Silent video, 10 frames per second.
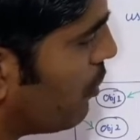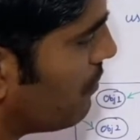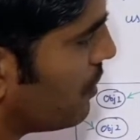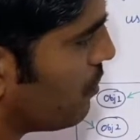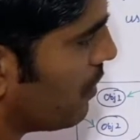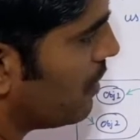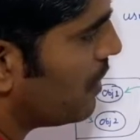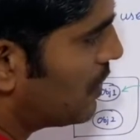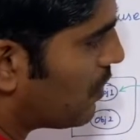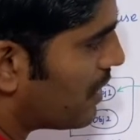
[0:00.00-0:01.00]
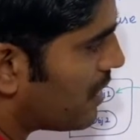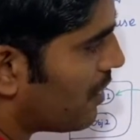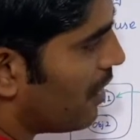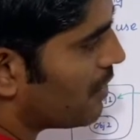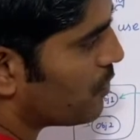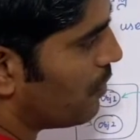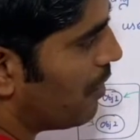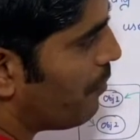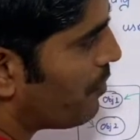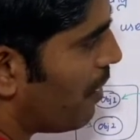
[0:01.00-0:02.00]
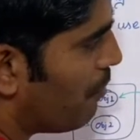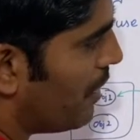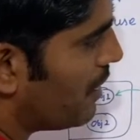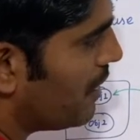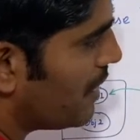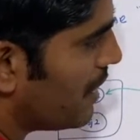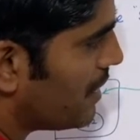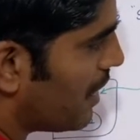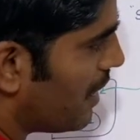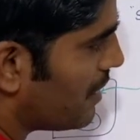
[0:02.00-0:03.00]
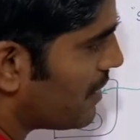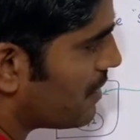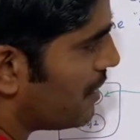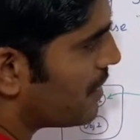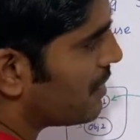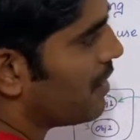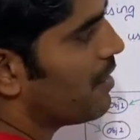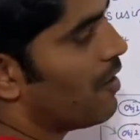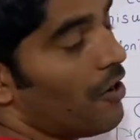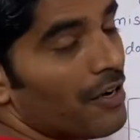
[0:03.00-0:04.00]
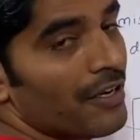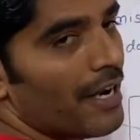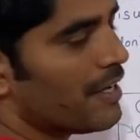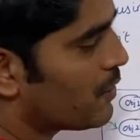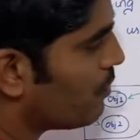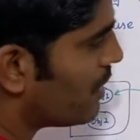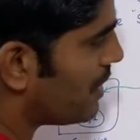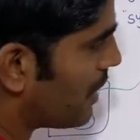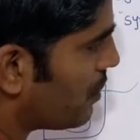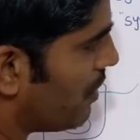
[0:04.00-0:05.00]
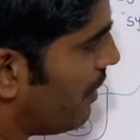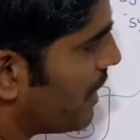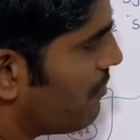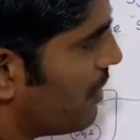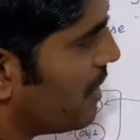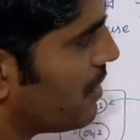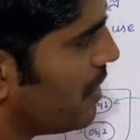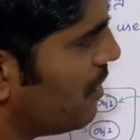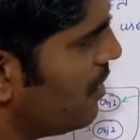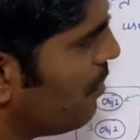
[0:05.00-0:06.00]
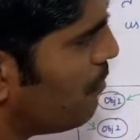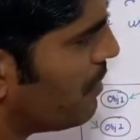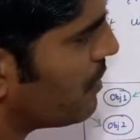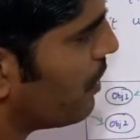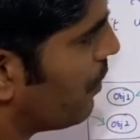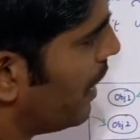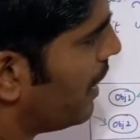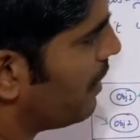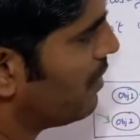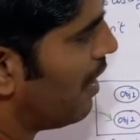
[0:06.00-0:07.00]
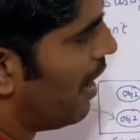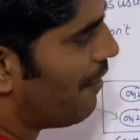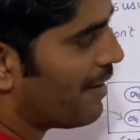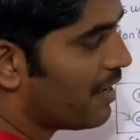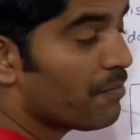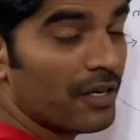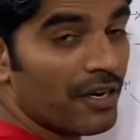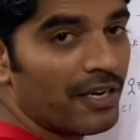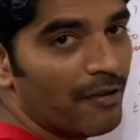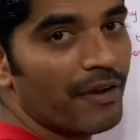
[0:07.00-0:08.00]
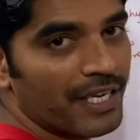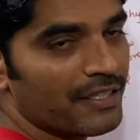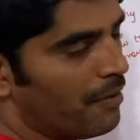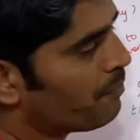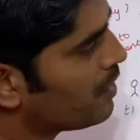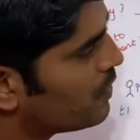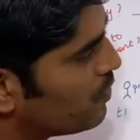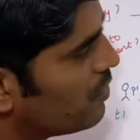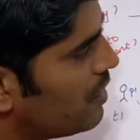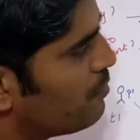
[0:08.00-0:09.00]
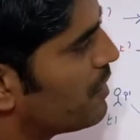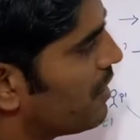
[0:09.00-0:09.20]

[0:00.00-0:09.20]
of this one. So let's say calling this one, but internally this is its lock, right? So it's actually waiting for each other, but without any having any particular time waiting time. So this particular